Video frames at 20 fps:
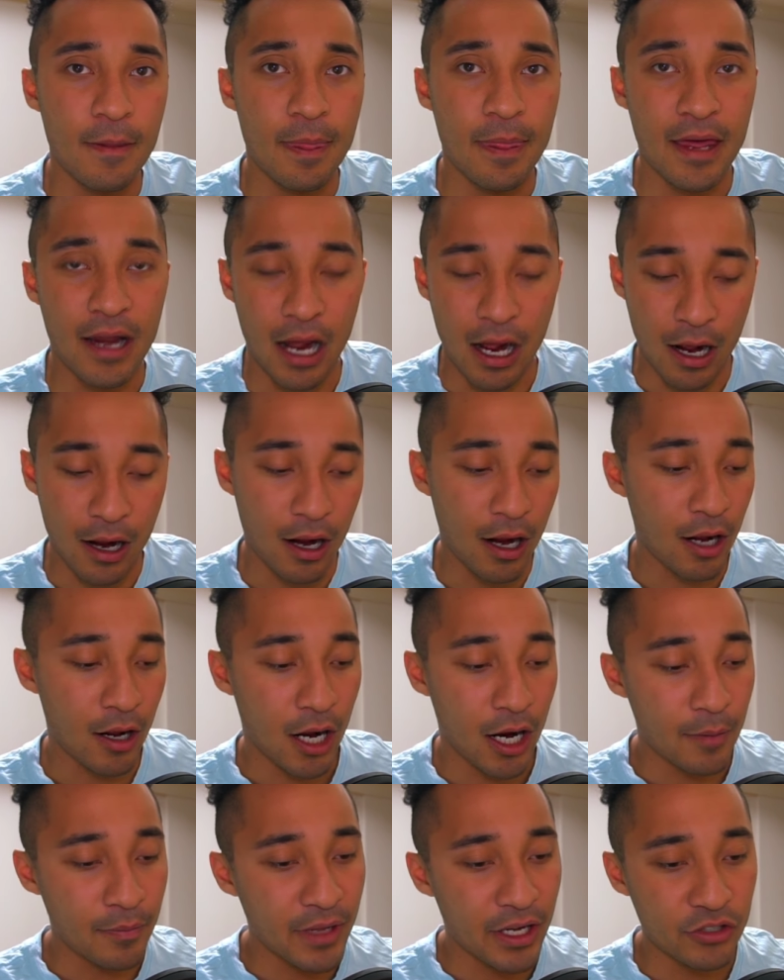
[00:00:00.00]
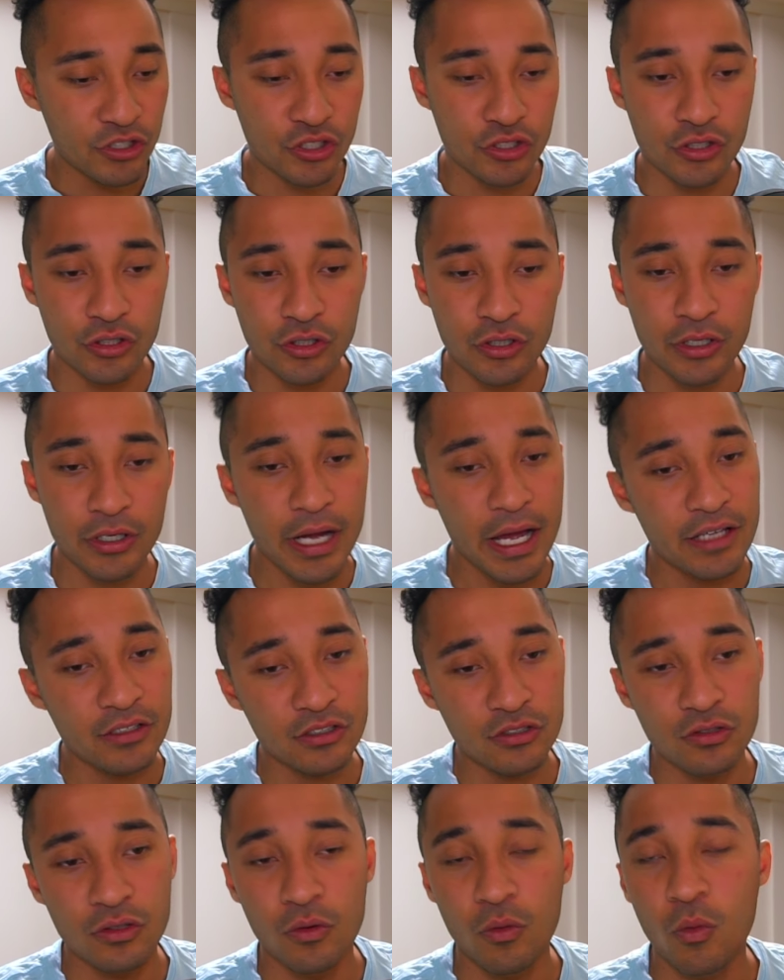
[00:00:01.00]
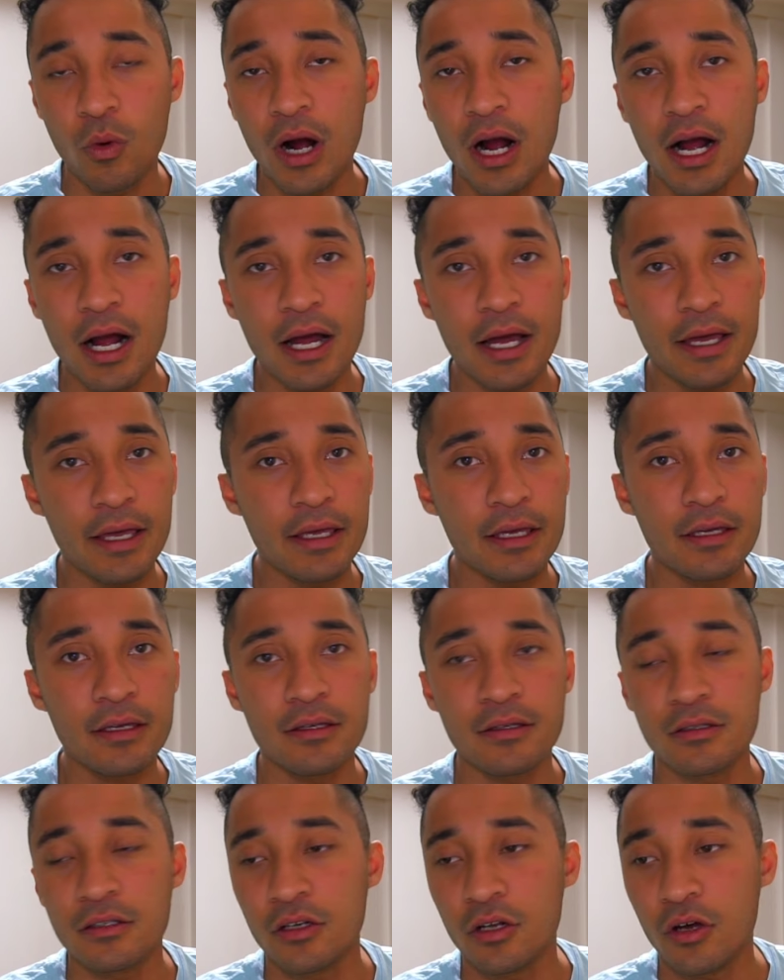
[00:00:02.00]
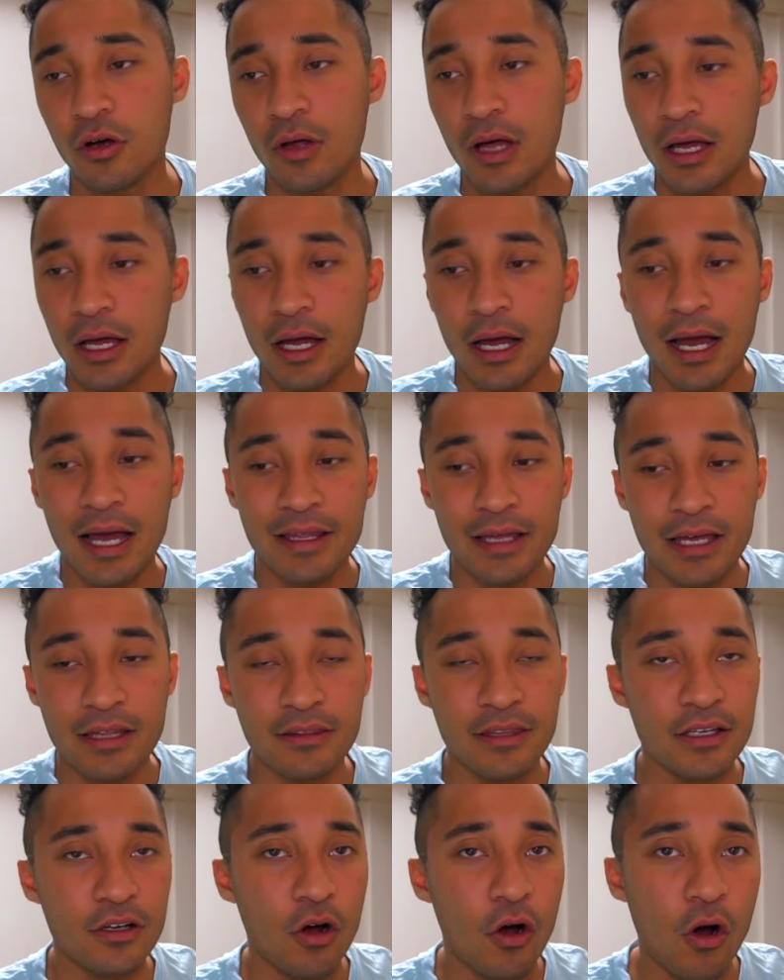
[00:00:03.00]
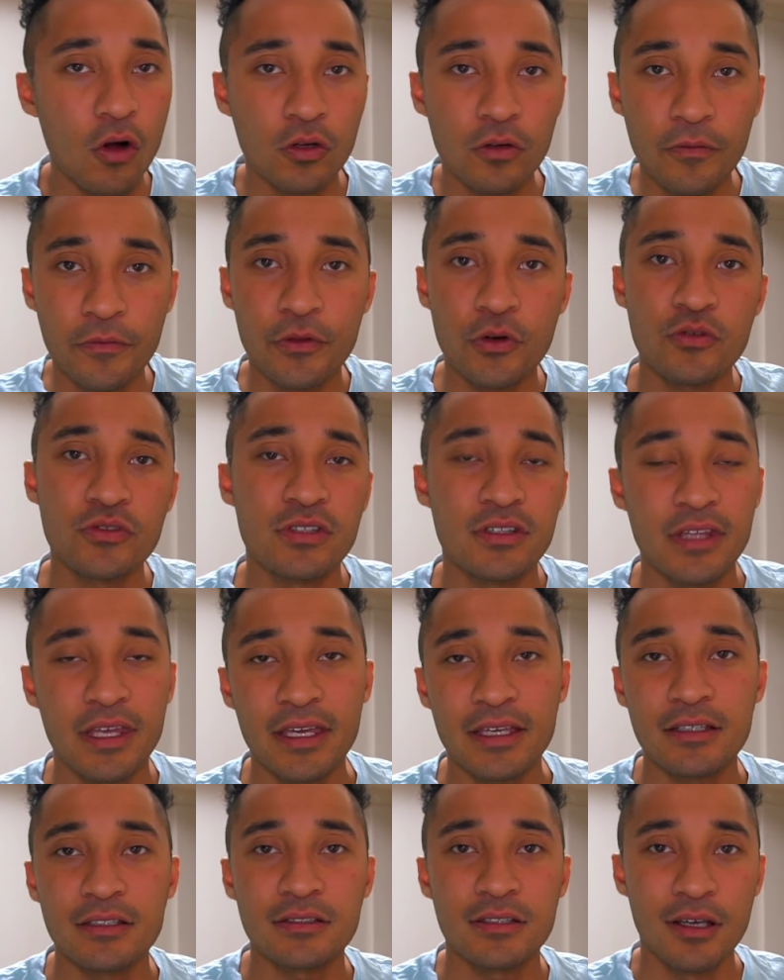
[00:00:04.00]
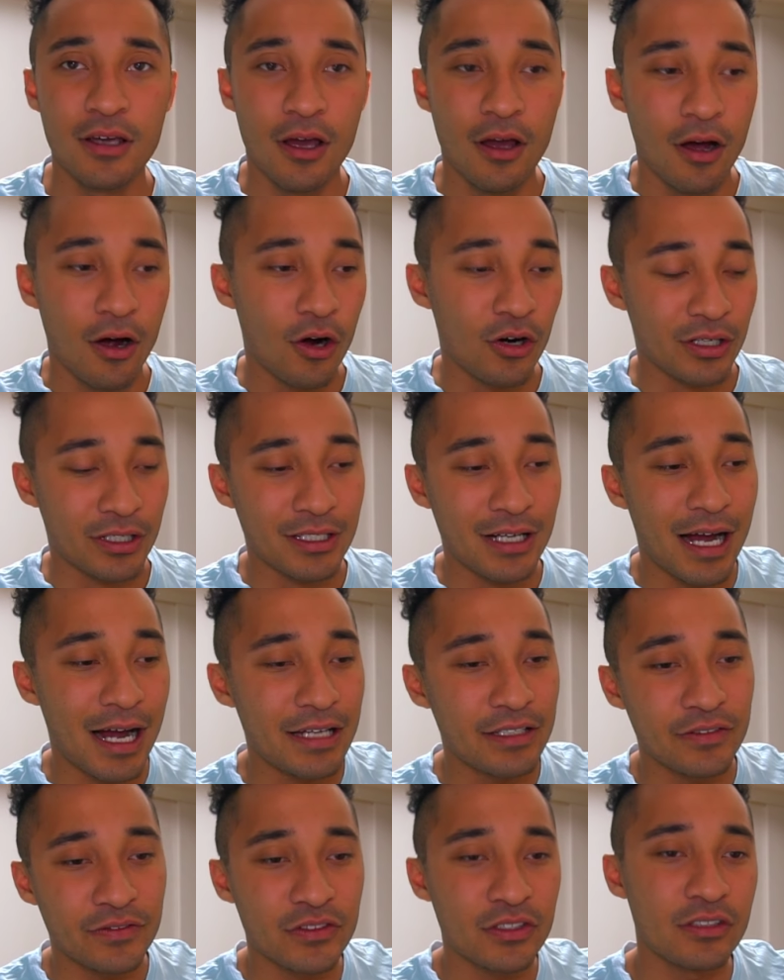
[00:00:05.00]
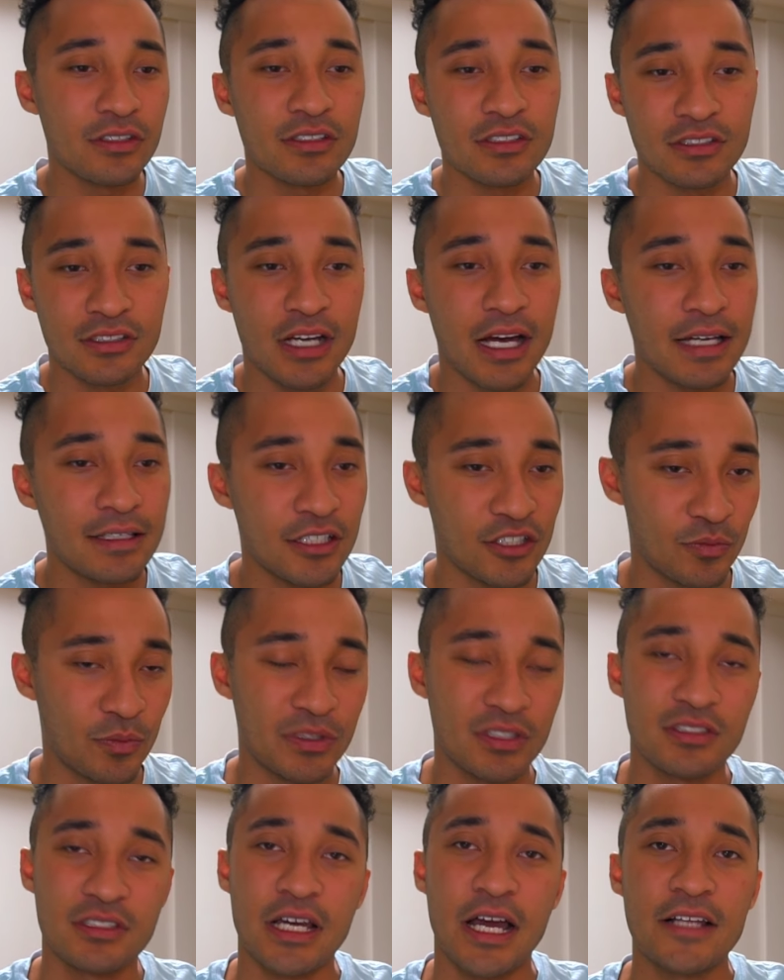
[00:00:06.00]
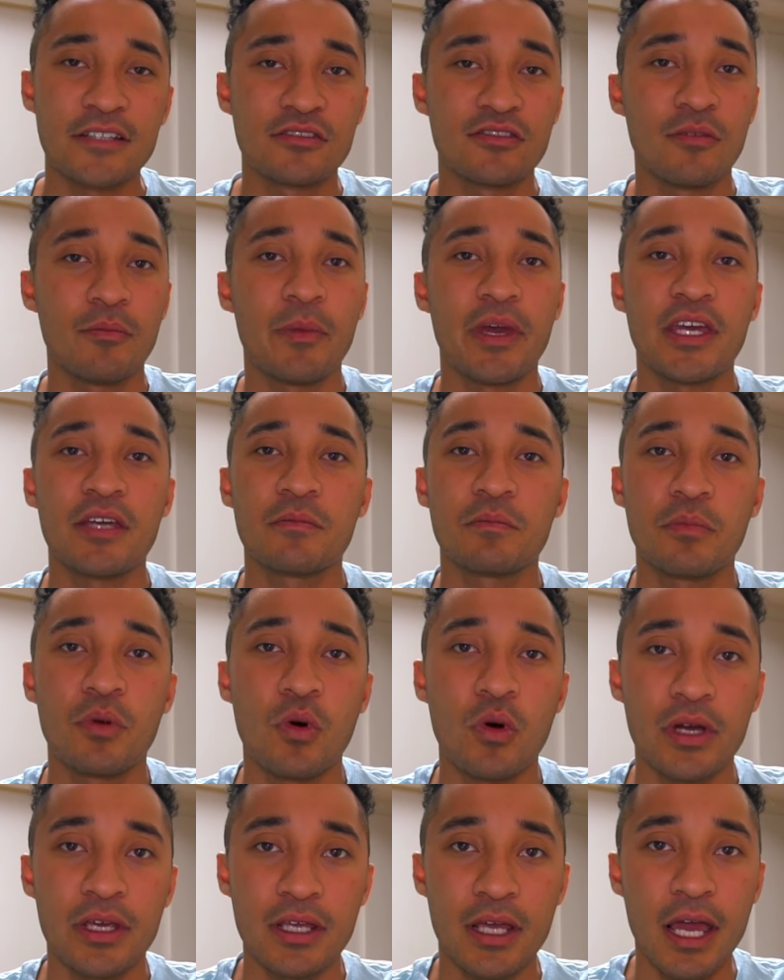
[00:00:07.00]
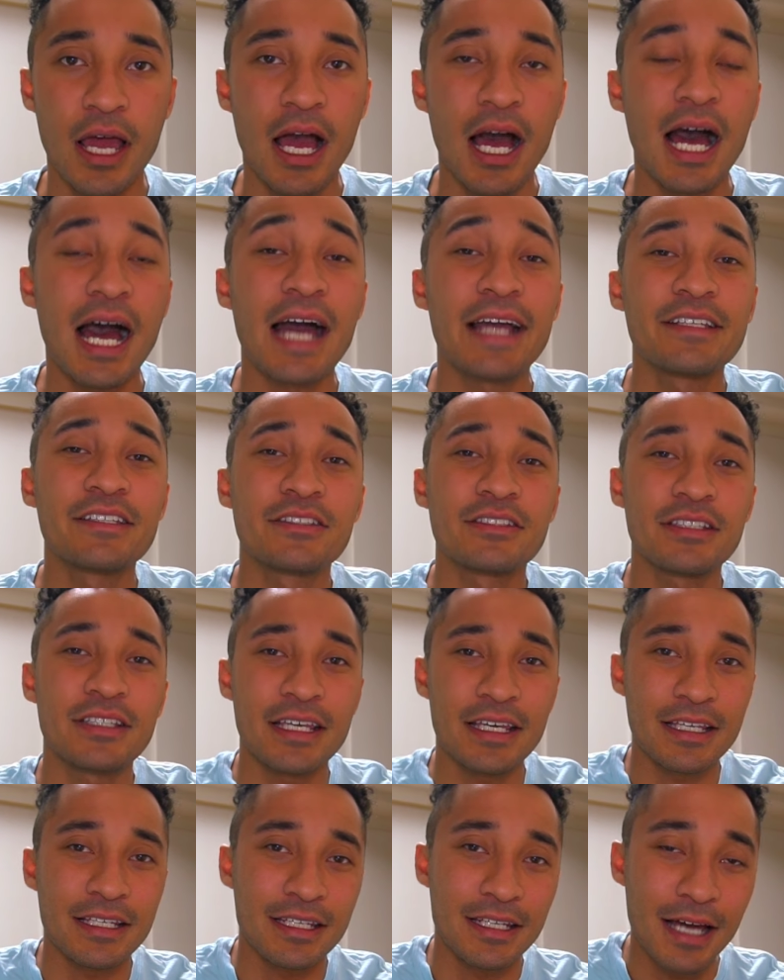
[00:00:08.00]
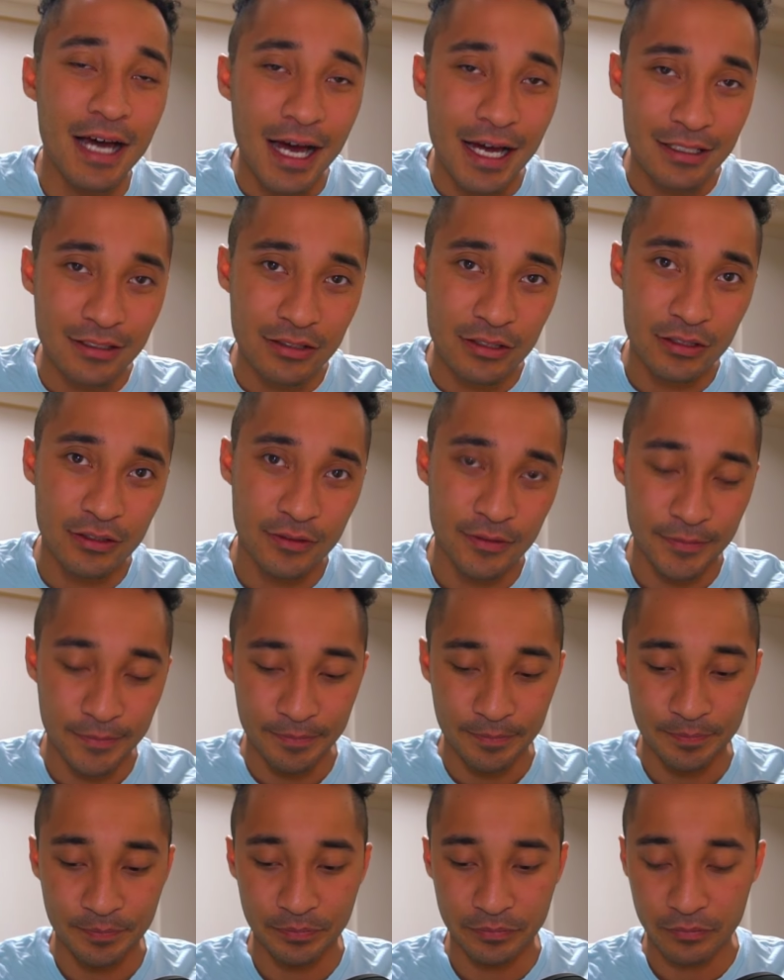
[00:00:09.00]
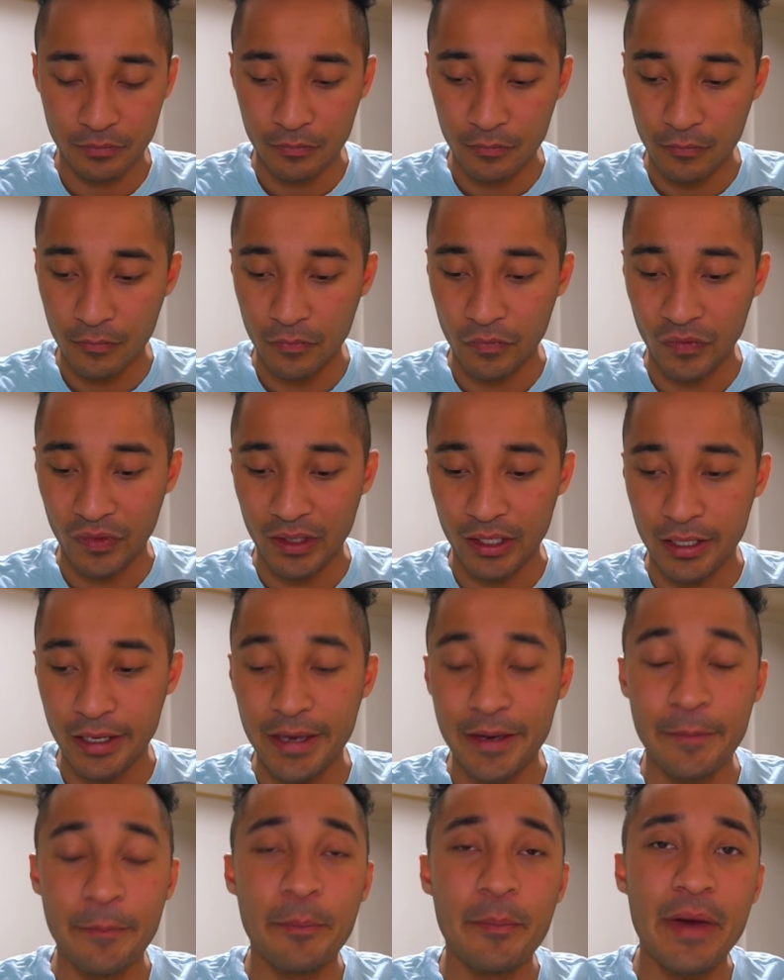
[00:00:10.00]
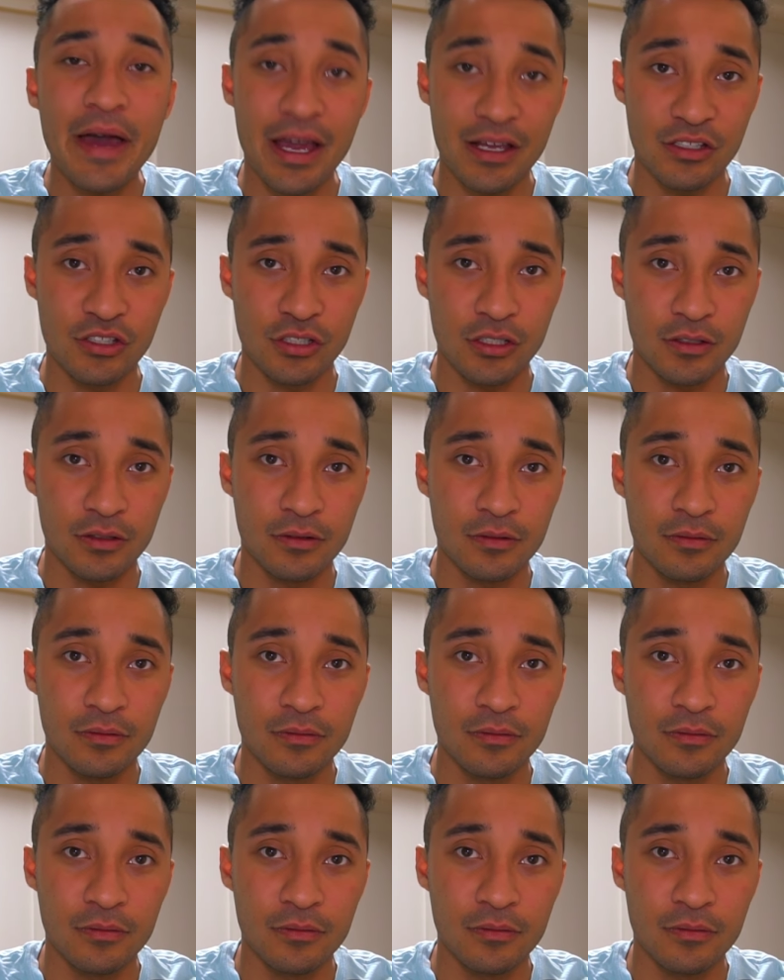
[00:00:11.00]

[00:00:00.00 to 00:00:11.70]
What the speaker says: Now, I'm not sure as to why, you know, I think all of those things are kind of to the side. That's besides the main point. I just cannot imagine